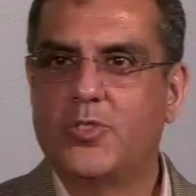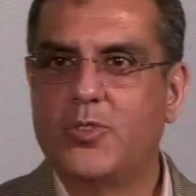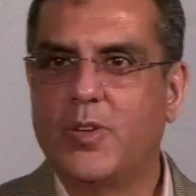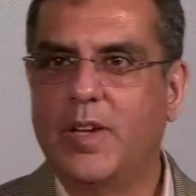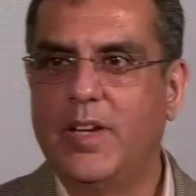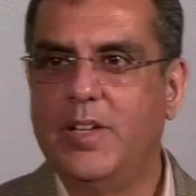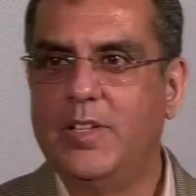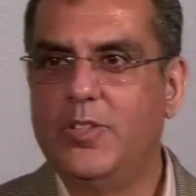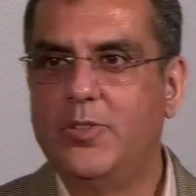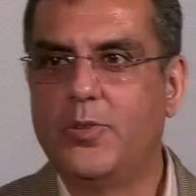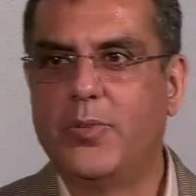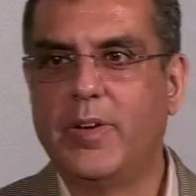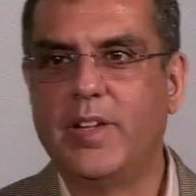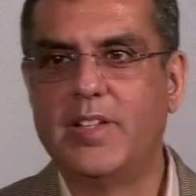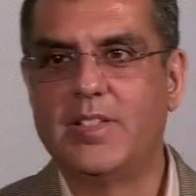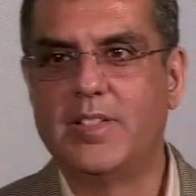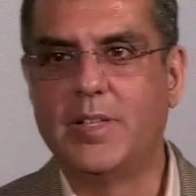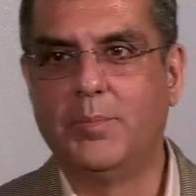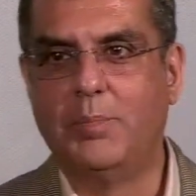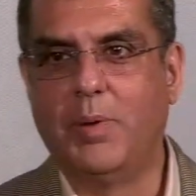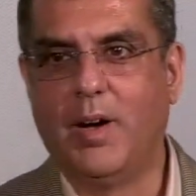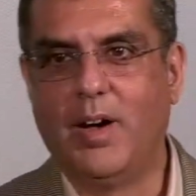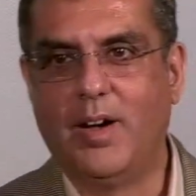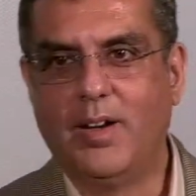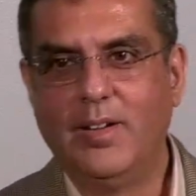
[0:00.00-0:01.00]
tried to raise the
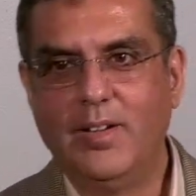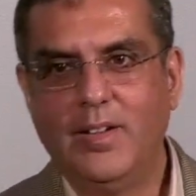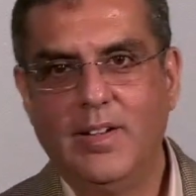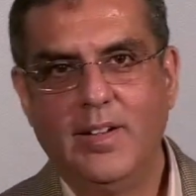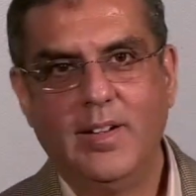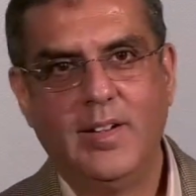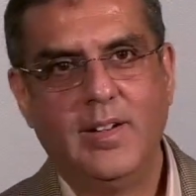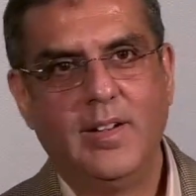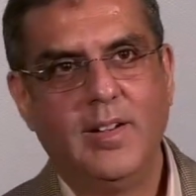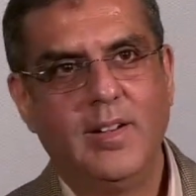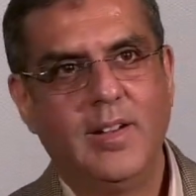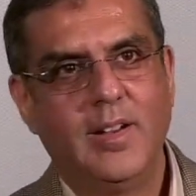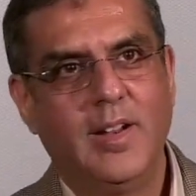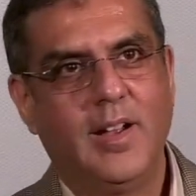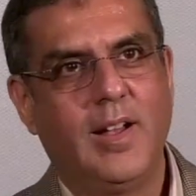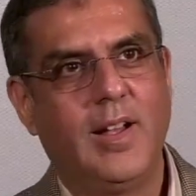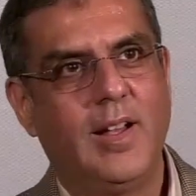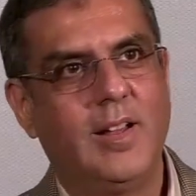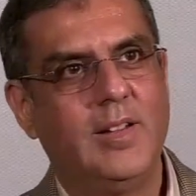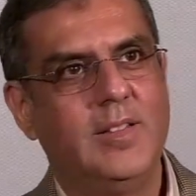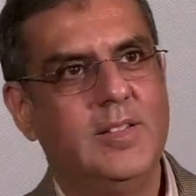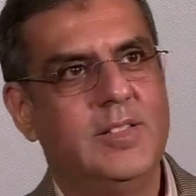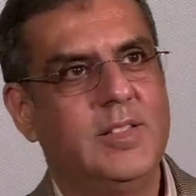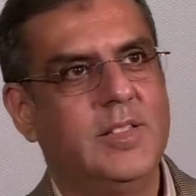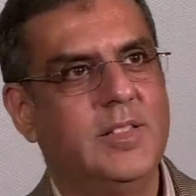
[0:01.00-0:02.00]
bar, and